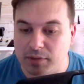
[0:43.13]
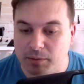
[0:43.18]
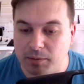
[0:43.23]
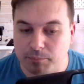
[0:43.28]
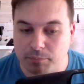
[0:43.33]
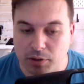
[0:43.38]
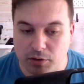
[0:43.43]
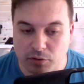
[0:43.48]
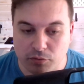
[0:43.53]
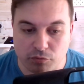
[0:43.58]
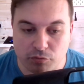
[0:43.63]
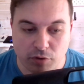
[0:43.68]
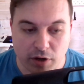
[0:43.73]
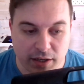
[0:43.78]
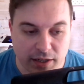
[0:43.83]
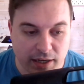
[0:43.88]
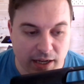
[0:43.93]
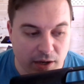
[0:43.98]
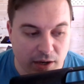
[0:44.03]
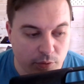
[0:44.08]
but right
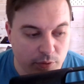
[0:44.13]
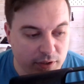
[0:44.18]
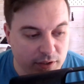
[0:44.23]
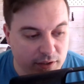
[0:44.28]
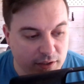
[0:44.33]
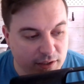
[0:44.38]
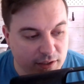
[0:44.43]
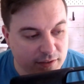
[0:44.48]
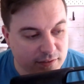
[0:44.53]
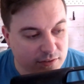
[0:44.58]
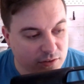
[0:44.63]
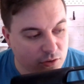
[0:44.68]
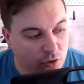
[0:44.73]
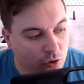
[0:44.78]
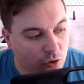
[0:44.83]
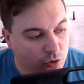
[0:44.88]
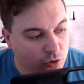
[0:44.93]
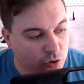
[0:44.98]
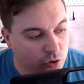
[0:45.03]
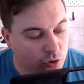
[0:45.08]
now it's
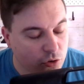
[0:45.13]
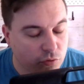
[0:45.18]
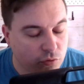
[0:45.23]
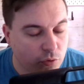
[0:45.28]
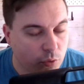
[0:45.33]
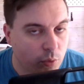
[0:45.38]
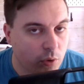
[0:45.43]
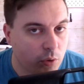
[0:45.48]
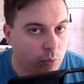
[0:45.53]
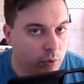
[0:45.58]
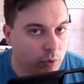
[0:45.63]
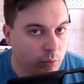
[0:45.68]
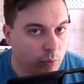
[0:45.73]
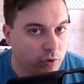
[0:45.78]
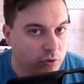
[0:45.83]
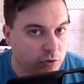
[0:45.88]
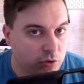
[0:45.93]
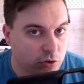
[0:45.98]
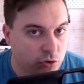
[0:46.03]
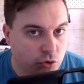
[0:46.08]
not good for what we
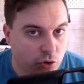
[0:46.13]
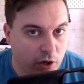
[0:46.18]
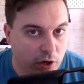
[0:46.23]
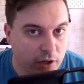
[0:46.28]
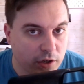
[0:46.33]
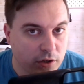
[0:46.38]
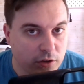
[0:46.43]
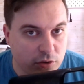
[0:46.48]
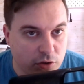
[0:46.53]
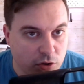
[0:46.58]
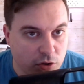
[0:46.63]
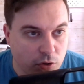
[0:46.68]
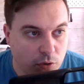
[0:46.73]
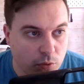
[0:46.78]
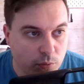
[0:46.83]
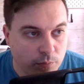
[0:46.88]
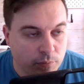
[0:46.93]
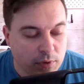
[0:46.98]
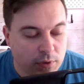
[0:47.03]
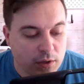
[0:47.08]
want to try and
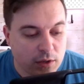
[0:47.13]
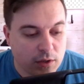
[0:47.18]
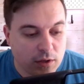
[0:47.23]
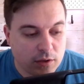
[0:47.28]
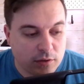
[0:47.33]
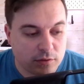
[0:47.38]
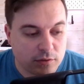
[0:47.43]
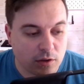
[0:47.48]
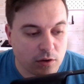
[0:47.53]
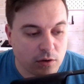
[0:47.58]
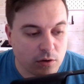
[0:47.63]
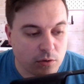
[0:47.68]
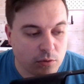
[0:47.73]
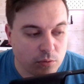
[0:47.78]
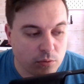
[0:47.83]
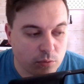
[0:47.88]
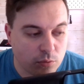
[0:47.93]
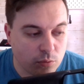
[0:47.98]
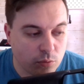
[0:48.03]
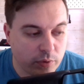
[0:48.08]
do.
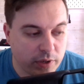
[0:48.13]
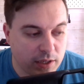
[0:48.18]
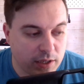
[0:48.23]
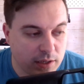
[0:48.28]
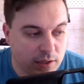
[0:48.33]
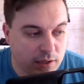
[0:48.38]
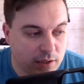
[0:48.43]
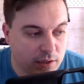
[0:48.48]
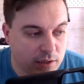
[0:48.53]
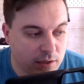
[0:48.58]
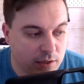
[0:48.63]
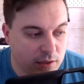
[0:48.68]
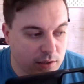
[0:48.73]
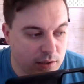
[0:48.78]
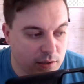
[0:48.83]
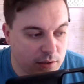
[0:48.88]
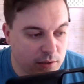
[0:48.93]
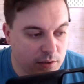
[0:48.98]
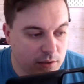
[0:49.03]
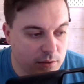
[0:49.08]
So
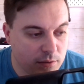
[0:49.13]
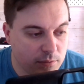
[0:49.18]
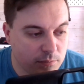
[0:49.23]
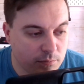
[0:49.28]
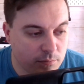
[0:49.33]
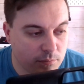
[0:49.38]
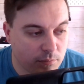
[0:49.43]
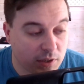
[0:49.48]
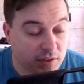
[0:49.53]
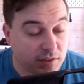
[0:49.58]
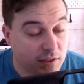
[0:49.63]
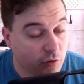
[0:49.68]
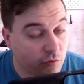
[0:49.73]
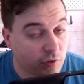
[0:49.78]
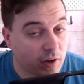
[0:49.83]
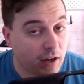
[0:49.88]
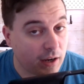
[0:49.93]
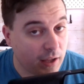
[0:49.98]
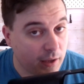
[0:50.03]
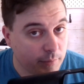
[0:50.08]
myself
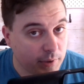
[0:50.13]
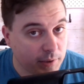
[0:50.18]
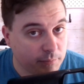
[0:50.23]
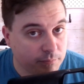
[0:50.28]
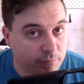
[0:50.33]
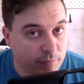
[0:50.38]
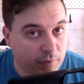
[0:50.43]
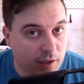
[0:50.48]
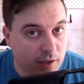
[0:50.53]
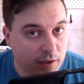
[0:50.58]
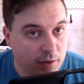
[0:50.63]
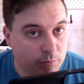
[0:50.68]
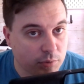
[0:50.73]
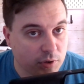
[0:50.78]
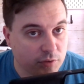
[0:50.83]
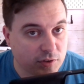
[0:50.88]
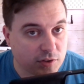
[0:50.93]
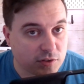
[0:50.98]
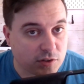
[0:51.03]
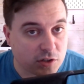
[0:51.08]
and Lemmy had a
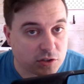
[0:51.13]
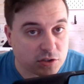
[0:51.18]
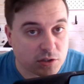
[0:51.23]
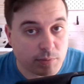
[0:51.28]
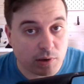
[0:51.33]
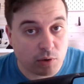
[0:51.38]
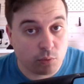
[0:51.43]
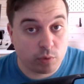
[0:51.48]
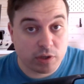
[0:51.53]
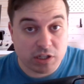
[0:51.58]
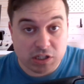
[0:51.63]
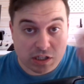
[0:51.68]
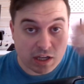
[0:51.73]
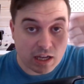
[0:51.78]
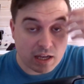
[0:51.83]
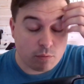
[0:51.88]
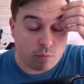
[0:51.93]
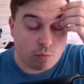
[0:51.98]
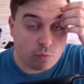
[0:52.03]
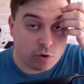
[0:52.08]
brief discussion about which
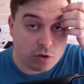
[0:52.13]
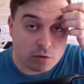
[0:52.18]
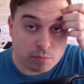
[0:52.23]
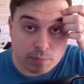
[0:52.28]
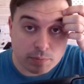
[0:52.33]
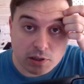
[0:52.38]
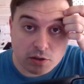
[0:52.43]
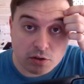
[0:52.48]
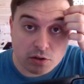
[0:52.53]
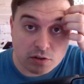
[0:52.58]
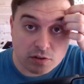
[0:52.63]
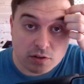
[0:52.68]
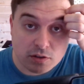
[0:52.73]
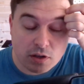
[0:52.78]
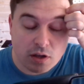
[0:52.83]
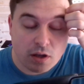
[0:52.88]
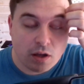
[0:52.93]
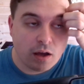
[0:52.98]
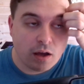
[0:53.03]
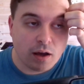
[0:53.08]
game would be good
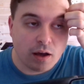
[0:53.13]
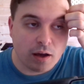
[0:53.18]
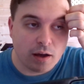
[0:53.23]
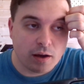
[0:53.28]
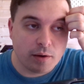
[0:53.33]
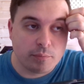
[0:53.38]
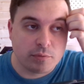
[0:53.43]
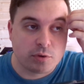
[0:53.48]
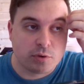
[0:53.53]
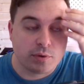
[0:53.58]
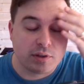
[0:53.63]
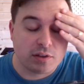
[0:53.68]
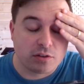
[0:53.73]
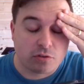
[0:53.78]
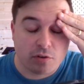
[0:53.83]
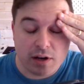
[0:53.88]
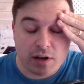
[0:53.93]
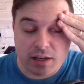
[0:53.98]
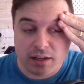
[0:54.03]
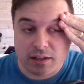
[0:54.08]
to
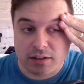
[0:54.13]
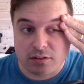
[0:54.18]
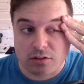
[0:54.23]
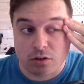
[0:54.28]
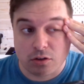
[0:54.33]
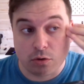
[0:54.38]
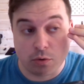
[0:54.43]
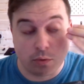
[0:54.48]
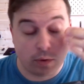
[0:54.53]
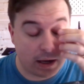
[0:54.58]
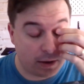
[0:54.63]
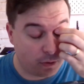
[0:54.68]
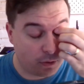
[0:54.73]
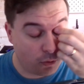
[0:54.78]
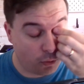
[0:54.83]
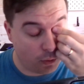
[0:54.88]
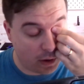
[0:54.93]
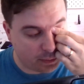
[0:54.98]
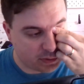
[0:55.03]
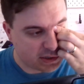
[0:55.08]
integrate into our
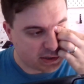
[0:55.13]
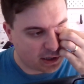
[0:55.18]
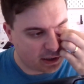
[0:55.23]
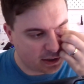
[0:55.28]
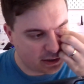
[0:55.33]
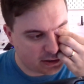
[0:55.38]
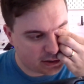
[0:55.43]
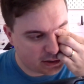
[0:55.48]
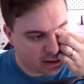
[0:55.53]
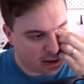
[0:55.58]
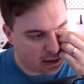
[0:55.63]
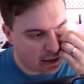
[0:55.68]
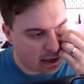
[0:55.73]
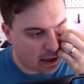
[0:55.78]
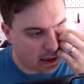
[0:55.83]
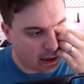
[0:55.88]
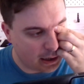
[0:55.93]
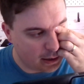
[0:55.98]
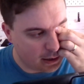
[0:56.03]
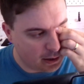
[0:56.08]
website,
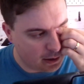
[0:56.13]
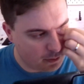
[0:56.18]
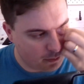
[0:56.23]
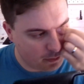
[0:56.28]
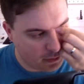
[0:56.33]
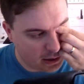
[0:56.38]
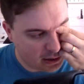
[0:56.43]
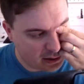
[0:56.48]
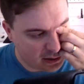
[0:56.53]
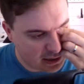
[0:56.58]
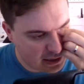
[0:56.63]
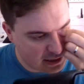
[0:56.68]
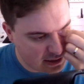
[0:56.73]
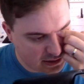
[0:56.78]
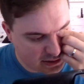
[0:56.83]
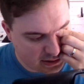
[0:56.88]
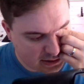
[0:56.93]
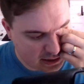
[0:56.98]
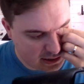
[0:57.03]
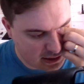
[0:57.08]
and
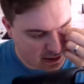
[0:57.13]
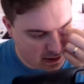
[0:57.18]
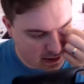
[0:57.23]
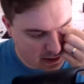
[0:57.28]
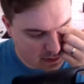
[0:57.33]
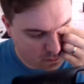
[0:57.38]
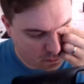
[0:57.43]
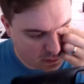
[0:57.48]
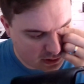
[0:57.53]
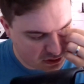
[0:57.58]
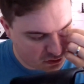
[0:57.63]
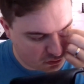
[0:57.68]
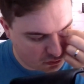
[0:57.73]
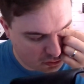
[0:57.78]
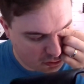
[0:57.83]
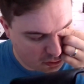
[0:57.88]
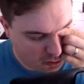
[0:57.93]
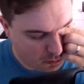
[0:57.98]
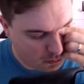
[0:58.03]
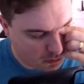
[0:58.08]
AC and
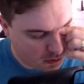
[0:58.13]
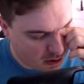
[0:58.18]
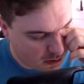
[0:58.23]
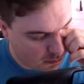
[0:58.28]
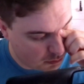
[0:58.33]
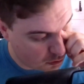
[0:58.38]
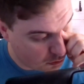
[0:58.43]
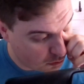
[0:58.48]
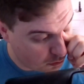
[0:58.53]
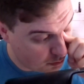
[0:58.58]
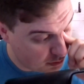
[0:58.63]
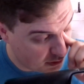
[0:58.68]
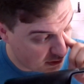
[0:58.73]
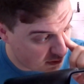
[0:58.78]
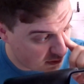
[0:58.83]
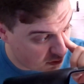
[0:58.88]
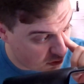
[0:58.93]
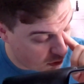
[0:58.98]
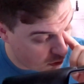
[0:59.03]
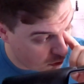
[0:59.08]
RaceRoom are probably
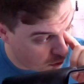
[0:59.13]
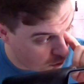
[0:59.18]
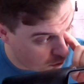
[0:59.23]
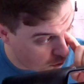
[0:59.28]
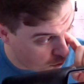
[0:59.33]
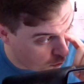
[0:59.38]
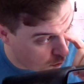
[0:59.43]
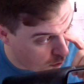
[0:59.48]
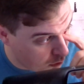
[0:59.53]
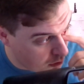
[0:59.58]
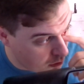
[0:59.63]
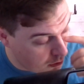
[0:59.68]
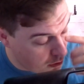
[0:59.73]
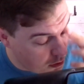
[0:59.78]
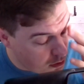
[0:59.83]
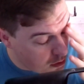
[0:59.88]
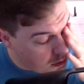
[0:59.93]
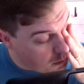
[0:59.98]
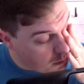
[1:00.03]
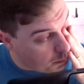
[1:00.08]
the two
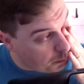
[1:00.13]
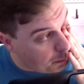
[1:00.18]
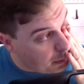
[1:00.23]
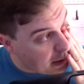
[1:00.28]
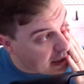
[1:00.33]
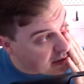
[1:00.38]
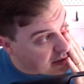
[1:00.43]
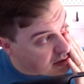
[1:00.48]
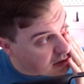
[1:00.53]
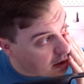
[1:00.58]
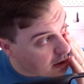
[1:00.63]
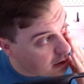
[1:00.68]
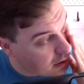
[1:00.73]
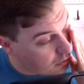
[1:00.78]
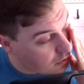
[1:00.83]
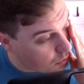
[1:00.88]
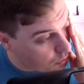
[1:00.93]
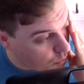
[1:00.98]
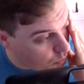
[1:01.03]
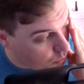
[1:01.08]
best
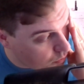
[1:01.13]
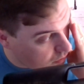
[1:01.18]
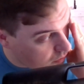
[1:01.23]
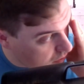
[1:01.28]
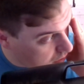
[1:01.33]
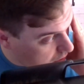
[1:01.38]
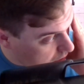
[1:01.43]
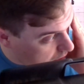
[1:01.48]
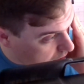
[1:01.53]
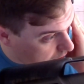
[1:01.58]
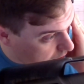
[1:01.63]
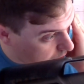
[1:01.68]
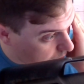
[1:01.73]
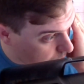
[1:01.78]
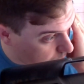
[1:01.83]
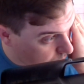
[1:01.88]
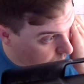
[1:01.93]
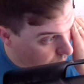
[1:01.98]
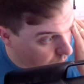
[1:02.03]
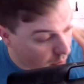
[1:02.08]
titles
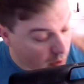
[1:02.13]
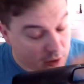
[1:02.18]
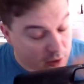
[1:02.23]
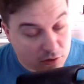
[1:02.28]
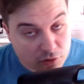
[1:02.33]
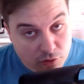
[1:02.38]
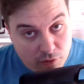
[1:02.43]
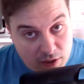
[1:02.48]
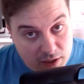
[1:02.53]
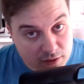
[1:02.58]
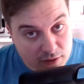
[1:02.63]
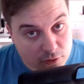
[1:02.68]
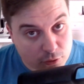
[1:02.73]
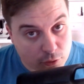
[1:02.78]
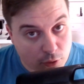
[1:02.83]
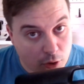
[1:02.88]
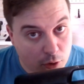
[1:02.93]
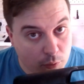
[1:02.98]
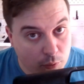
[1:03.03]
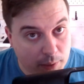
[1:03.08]
to integrate into
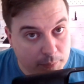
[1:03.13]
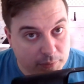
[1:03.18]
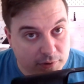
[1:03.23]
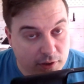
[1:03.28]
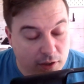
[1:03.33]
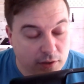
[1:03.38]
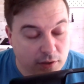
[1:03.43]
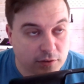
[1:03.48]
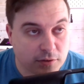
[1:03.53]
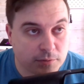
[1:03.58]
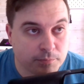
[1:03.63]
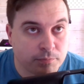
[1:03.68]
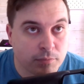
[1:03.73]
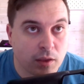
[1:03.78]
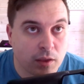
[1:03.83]
our website.